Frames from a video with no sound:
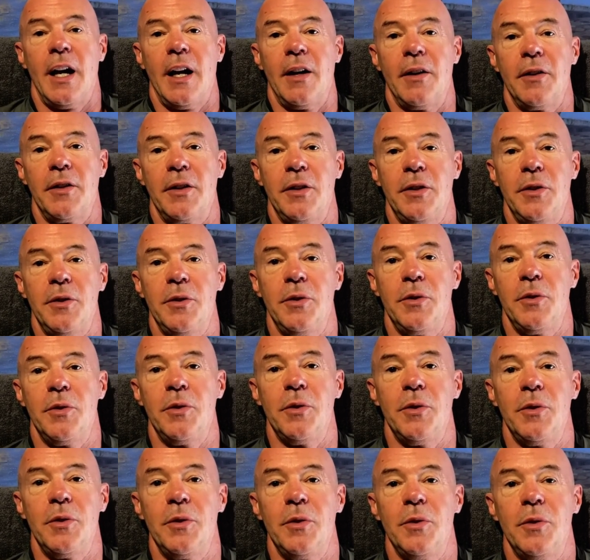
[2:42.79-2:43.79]
How do
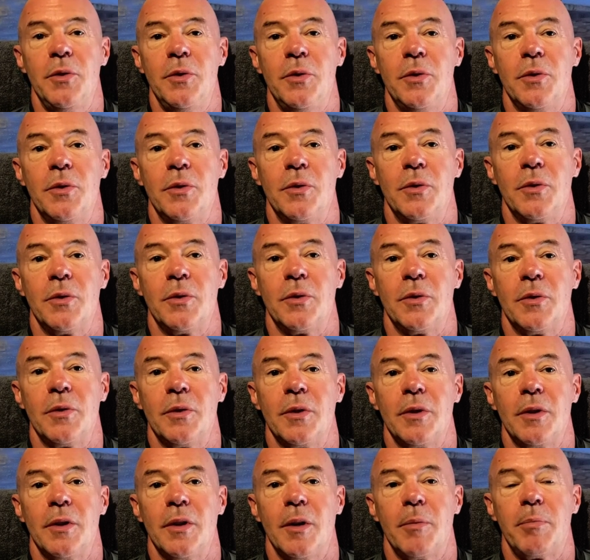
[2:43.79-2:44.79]
you
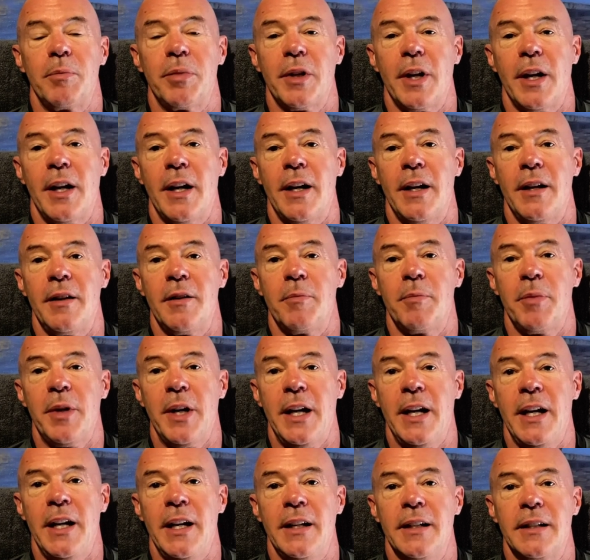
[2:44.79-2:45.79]
apply the
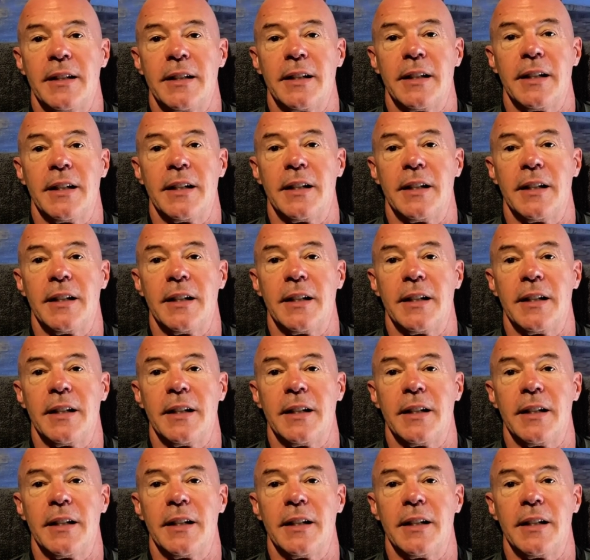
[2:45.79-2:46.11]
paint